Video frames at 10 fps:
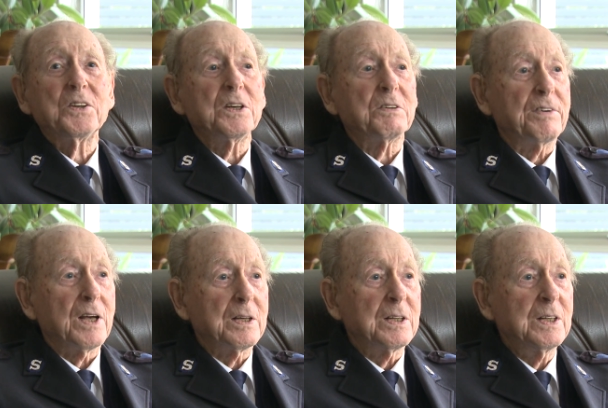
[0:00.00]
dear
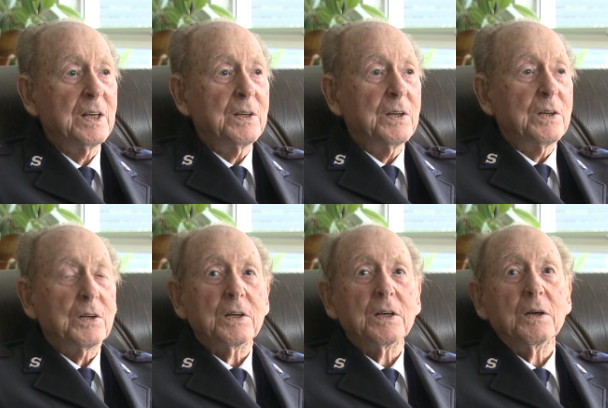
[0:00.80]
fellow.
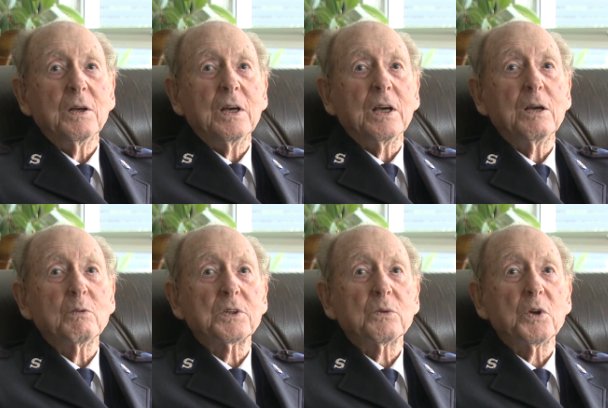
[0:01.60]
He
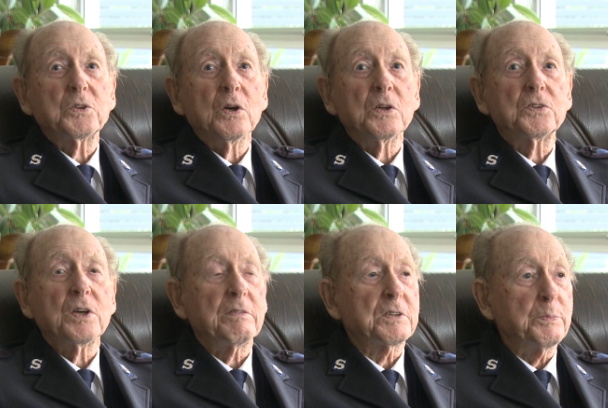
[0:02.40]
was a returned
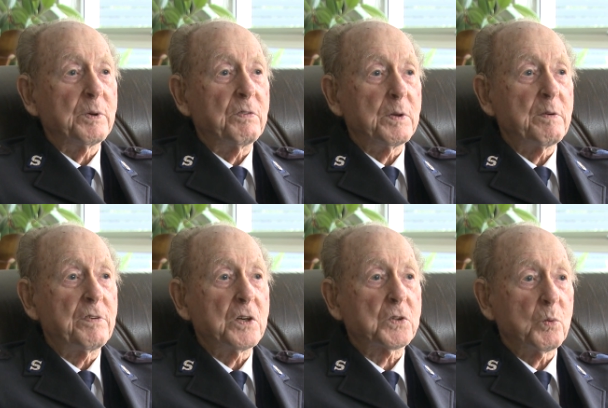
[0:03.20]
serviceman from the
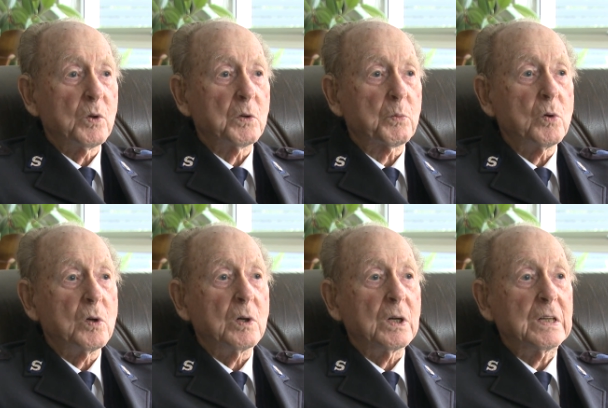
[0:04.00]
First World
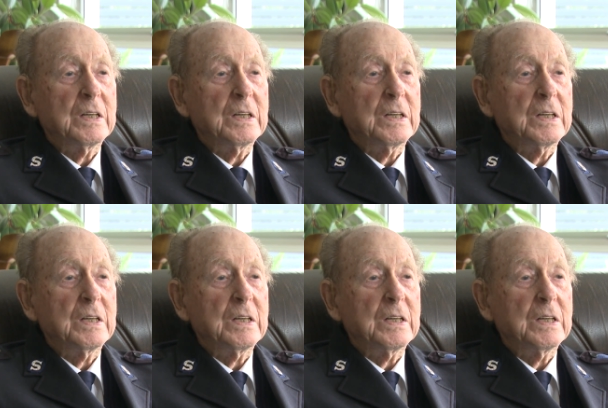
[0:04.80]
War.